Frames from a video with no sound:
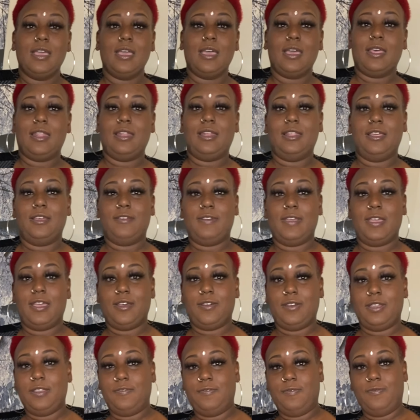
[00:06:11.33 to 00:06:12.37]
I love how
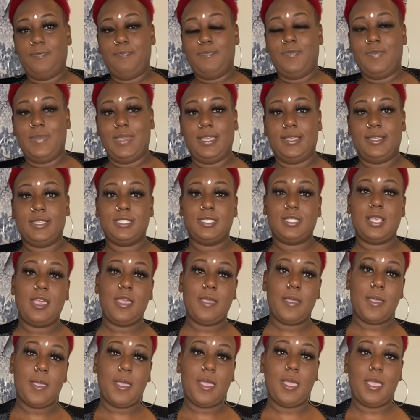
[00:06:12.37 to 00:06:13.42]
it makes
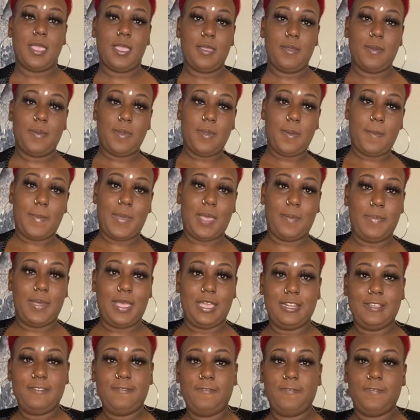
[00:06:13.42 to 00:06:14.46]
my
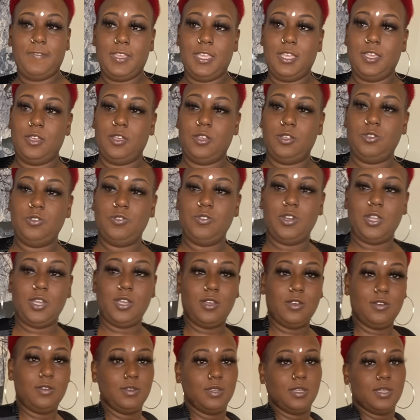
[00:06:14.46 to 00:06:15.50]
body feel, you
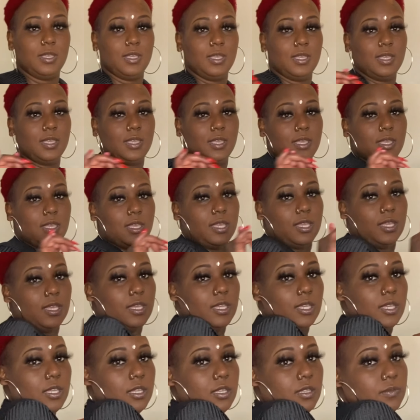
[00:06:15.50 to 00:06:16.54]
know.
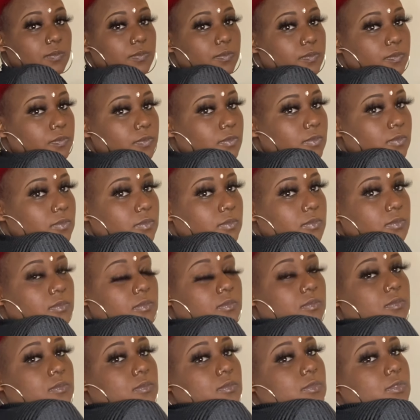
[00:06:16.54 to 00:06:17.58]
Um,
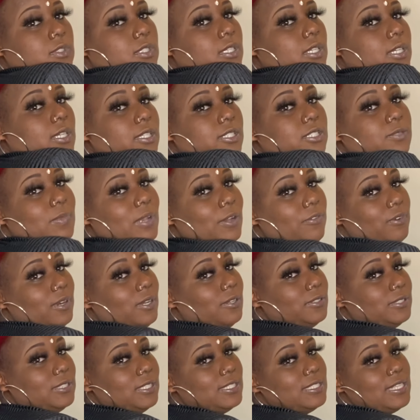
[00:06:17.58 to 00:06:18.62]
yes, my
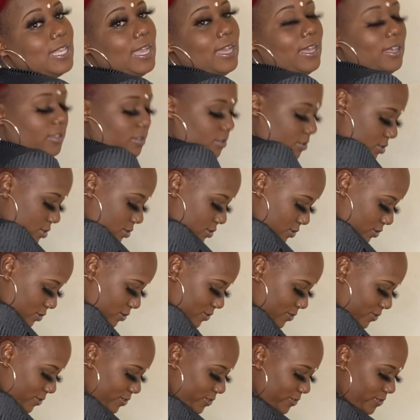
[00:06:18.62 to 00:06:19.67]
rose is out.
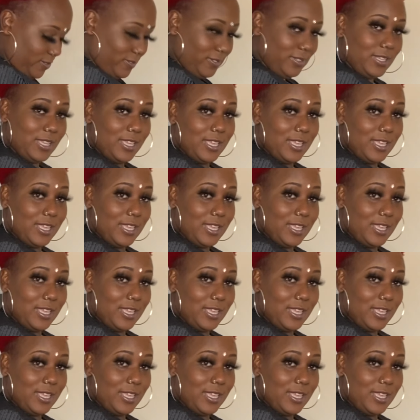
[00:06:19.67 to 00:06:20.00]
Hold on.